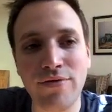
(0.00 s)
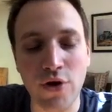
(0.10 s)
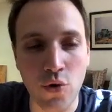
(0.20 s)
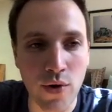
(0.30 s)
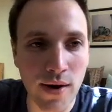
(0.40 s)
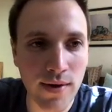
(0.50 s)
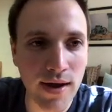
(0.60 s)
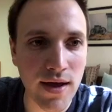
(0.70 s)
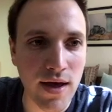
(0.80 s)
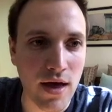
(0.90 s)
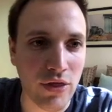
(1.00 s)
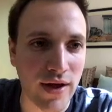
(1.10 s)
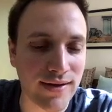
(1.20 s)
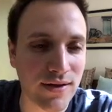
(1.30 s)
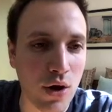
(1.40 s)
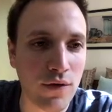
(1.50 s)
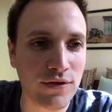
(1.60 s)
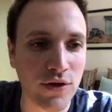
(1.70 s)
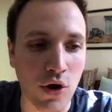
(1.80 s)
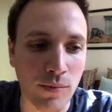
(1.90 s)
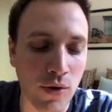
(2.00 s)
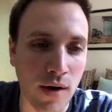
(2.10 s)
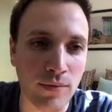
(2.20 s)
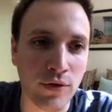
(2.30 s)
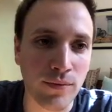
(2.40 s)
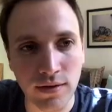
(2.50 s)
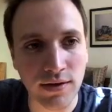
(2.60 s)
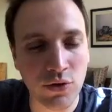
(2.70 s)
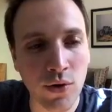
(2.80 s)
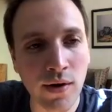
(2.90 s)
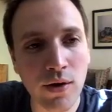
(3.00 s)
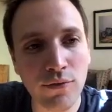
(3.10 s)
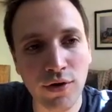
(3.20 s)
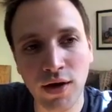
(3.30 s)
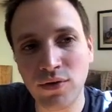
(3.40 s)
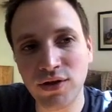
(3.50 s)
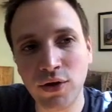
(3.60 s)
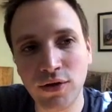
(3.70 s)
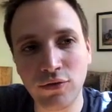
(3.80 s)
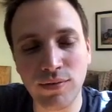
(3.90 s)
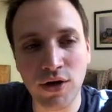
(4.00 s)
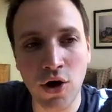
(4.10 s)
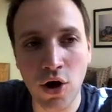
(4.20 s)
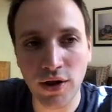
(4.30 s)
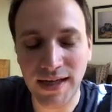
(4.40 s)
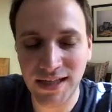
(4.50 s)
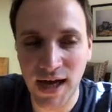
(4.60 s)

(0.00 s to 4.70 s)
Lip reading: the query that solves our problem. This query over here is going to be calling